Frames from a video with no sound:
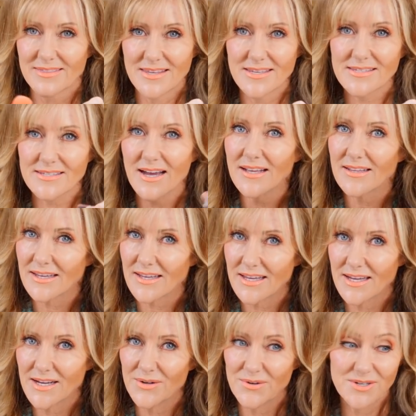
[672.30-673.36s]
This color
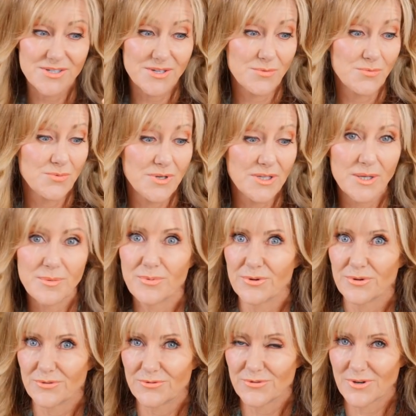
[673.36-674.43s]
here is a really
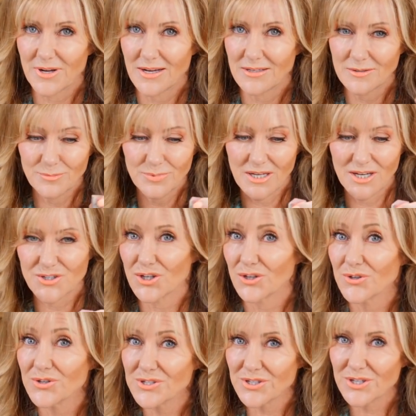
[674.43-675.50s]
beautiful color blush. I'll
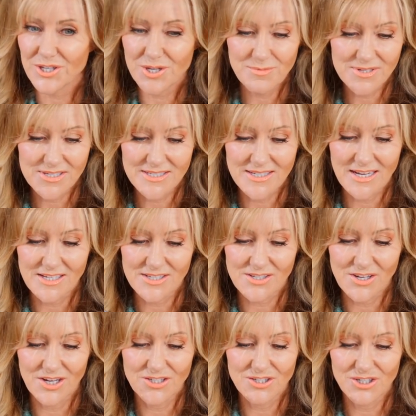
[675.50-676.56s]
use it on the mistake
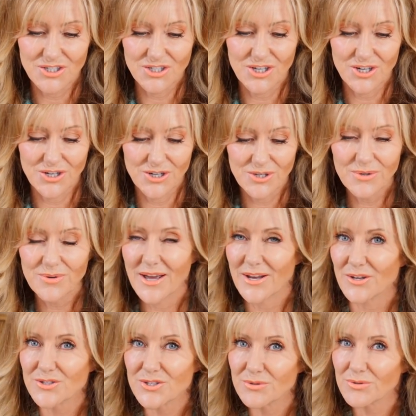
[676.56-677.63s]
side to show you, and
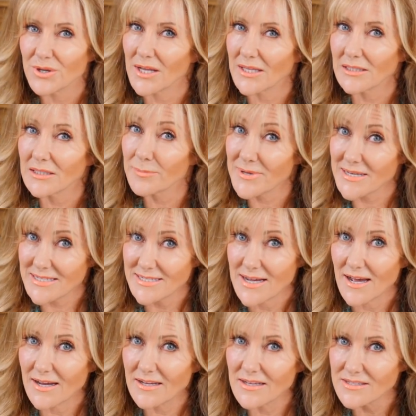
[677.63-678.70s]
I'll do it a little bit
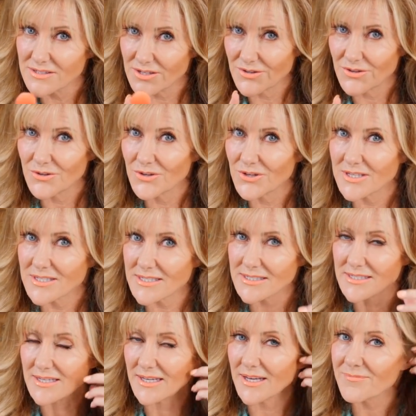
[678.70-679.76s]
darker so that you can
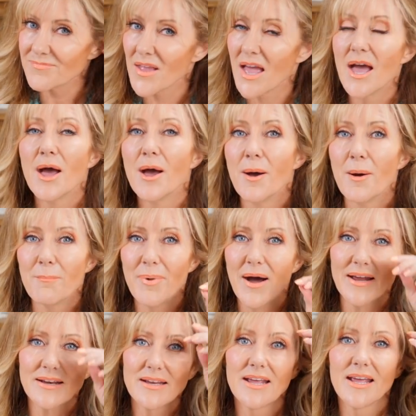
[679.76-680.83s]
see.
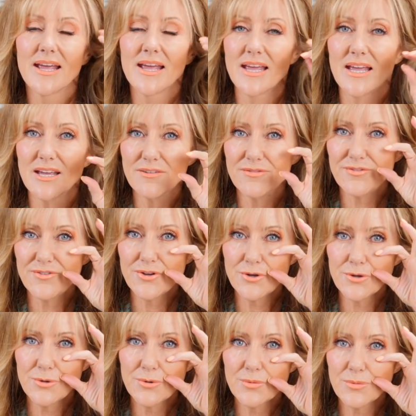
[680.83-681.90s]
But if
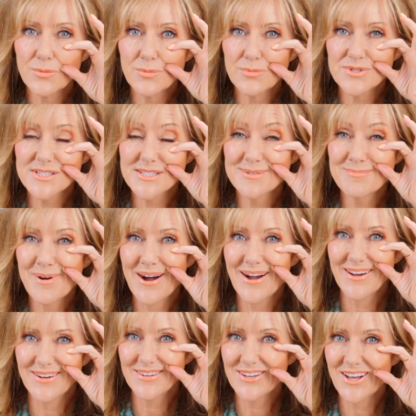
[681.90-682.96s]
you
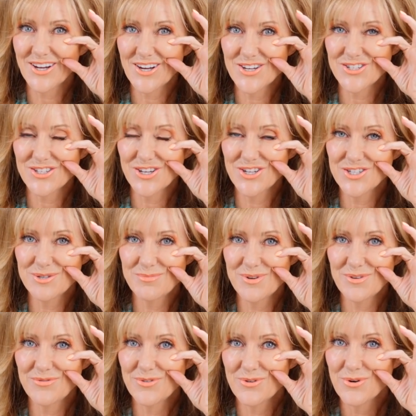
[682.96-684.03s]
smile like I showed you
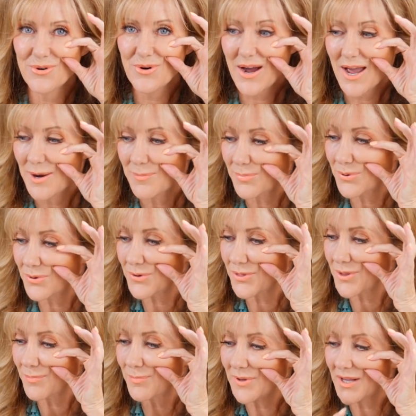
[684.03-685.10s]
before and put
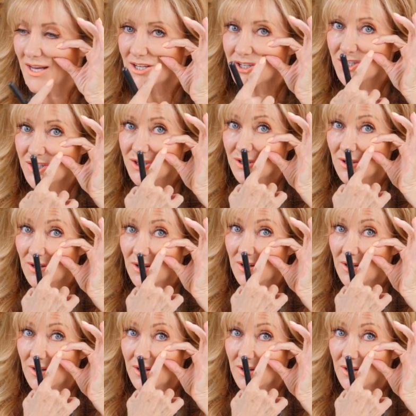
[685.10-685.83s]
the blush